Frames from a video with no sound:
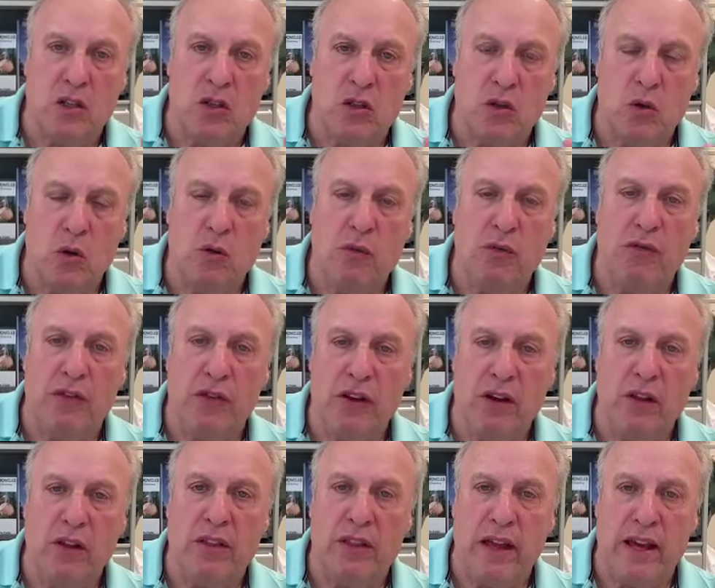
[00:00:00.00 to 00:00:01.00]
do you
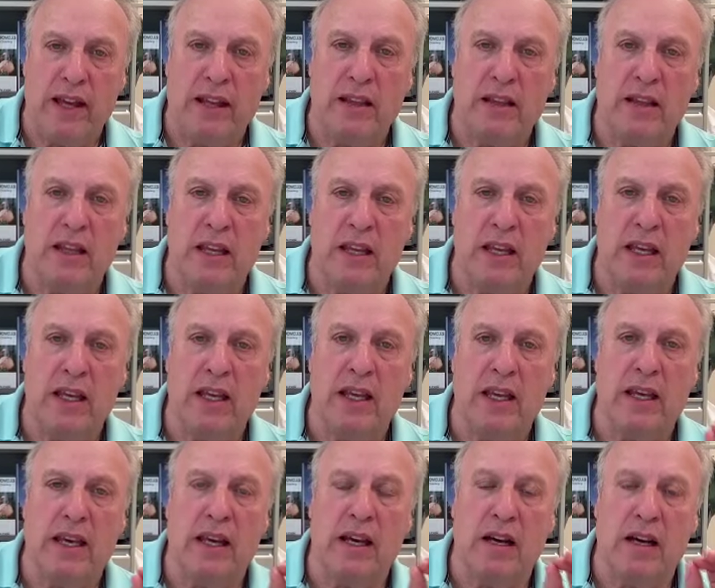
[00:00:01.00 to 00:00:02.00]
feel that
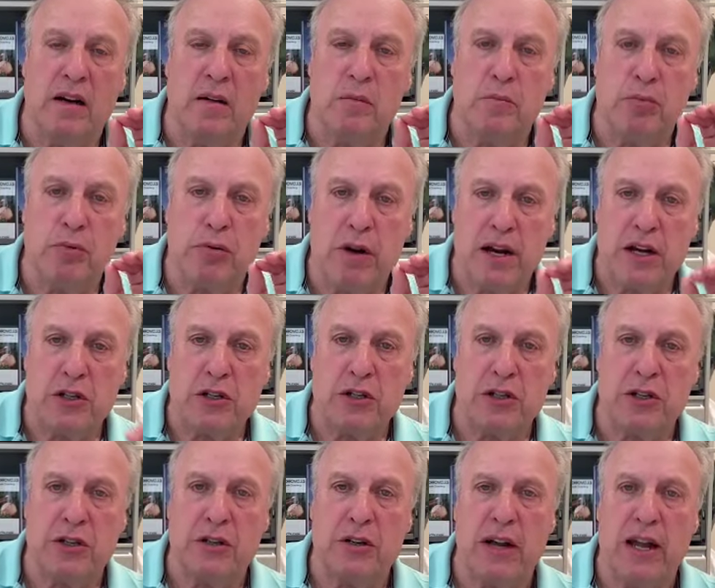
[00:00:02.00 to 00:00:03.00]
the
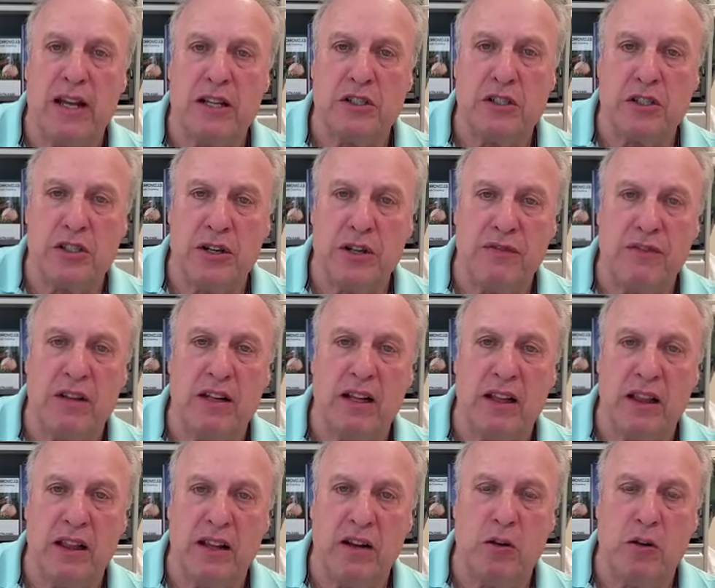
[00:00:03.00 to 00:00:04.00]
pressure has shifted a
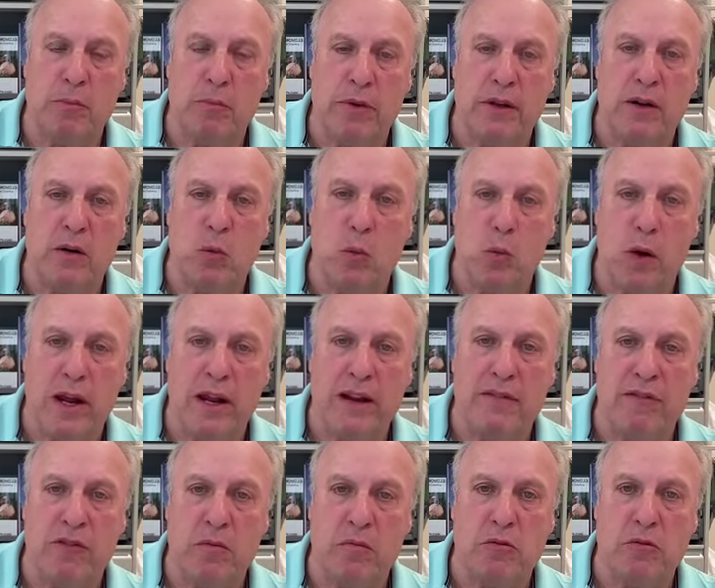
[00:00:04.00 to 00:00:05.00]
little bit away
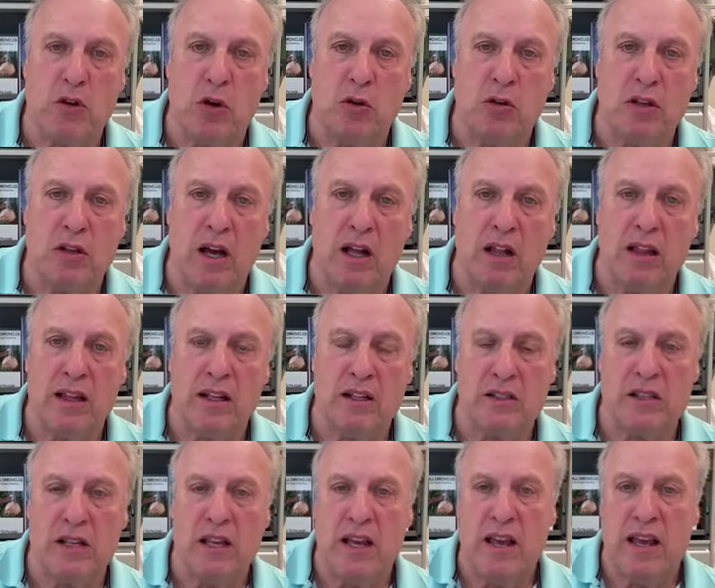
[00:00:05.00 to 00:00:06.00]
from Joe
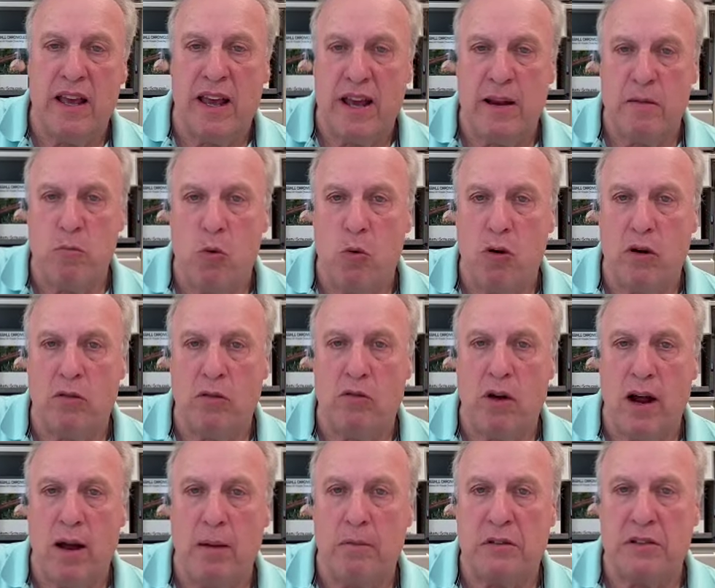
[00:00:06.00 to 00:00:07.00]
Douglas and more on
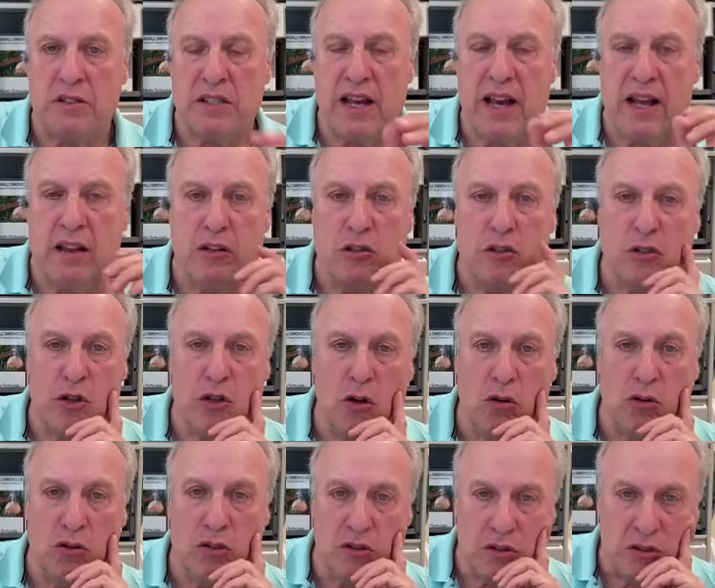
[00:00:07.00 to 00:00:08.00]
Robert Saleh's
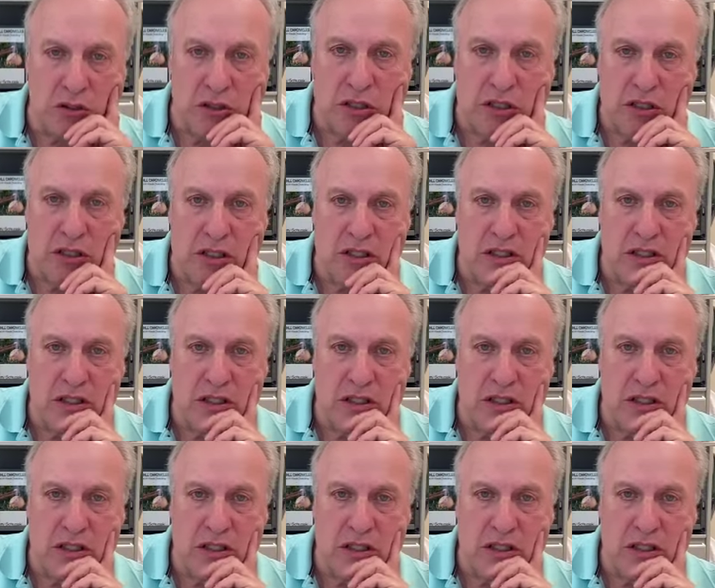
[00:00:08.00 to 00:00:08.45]
shoulders?